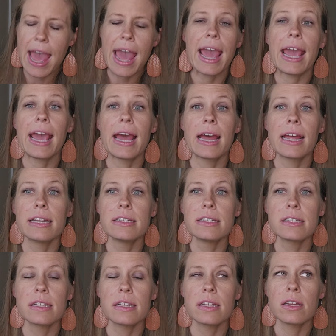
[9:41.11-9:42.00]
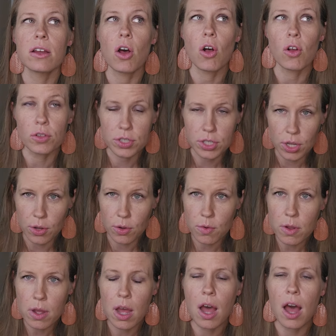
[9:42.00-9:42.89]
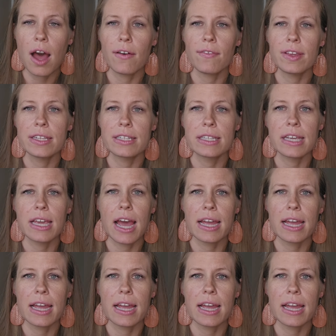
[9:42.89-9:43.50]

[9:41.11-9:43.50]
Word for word: and also, obviously,